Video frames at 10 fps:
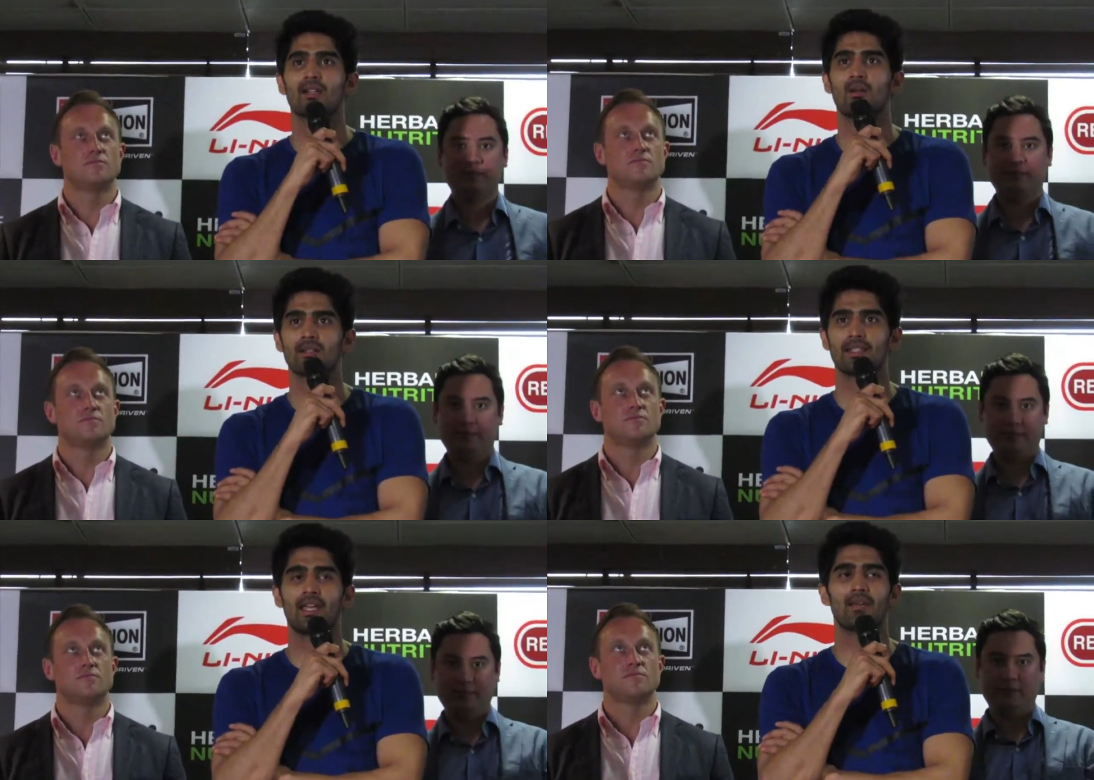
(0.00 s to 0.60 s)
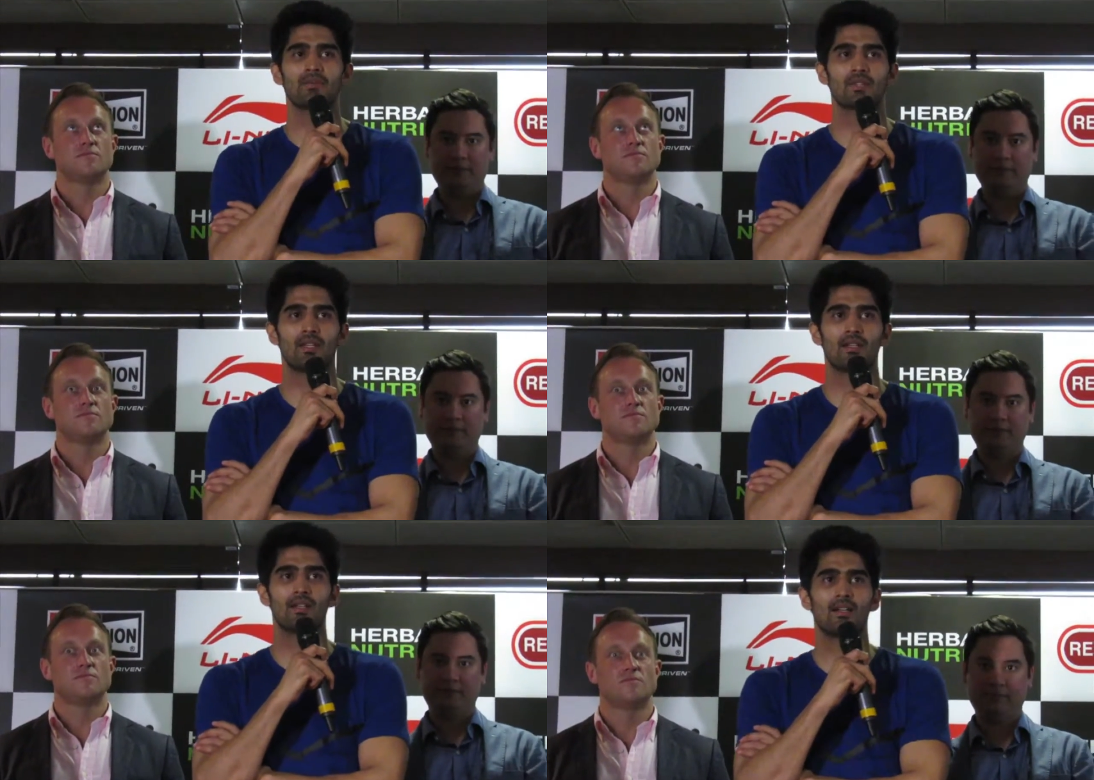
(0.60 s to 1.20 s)
Speaker 1: cause games
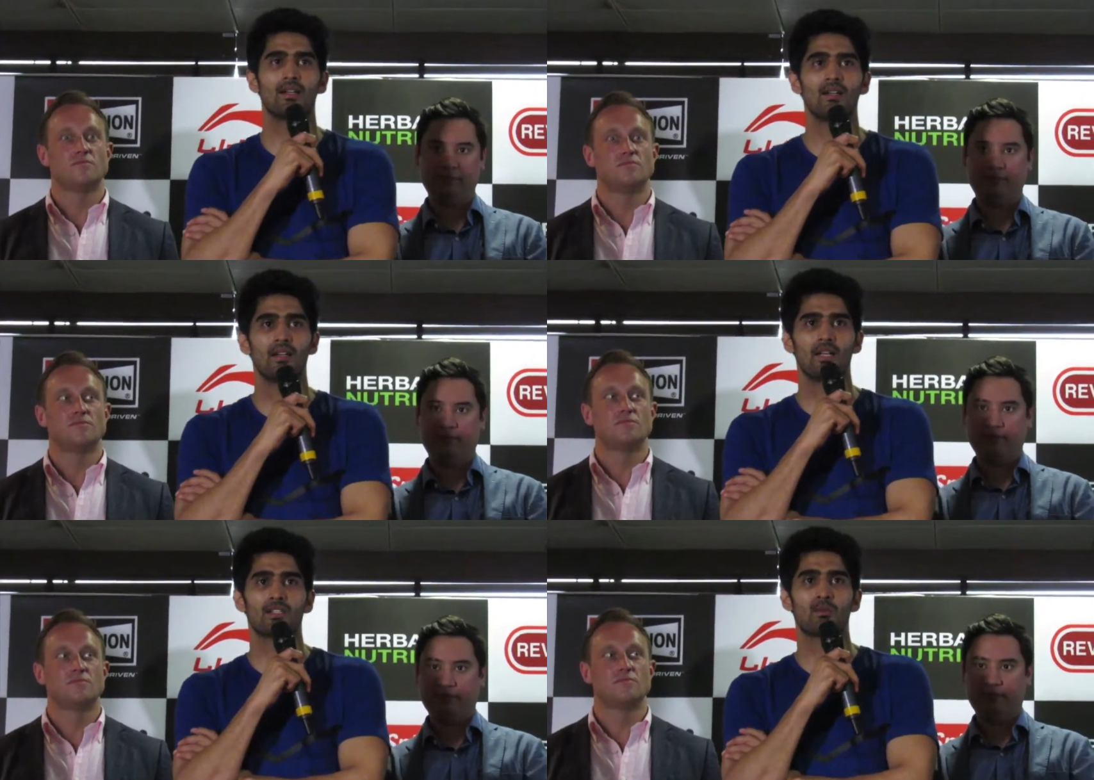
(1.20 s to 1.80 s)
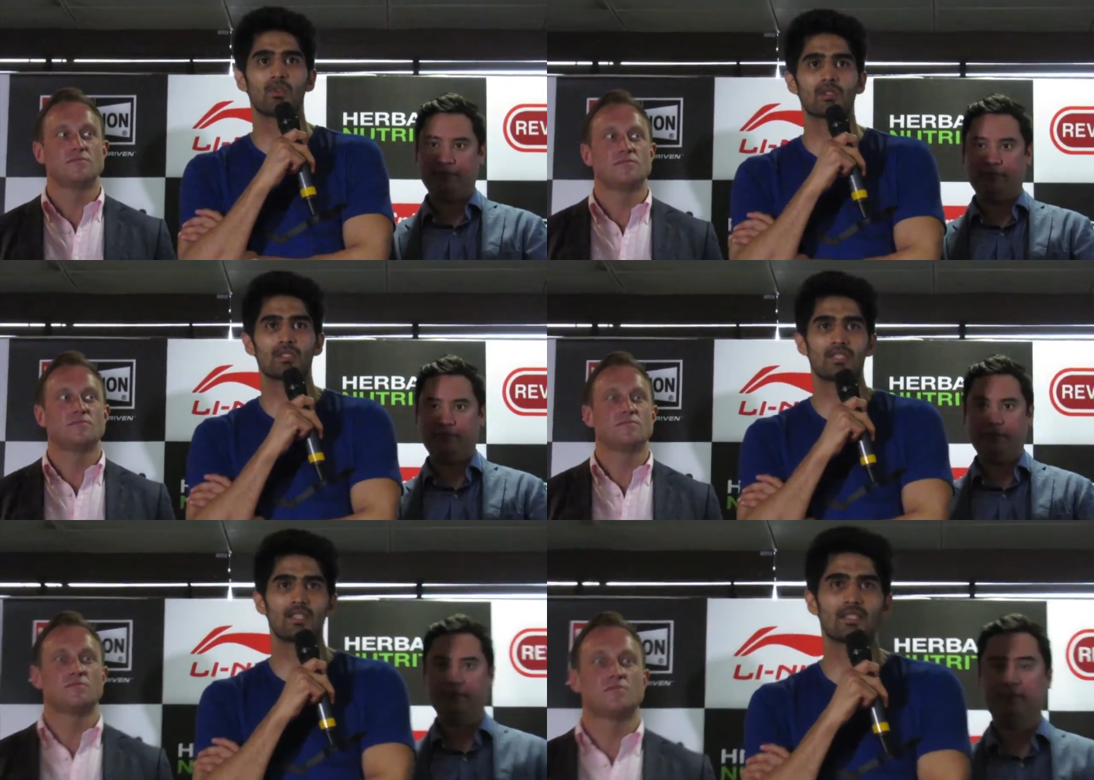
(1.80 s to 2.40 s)
and uh, it's almost
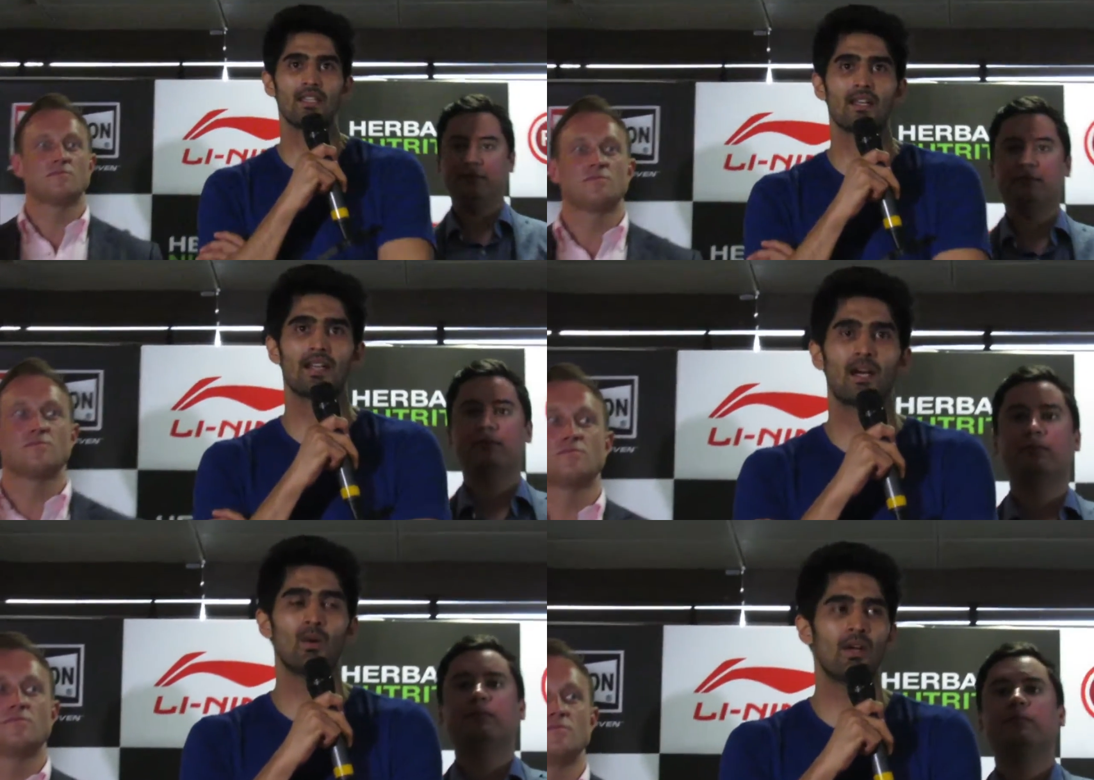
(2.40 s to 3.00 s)
six year now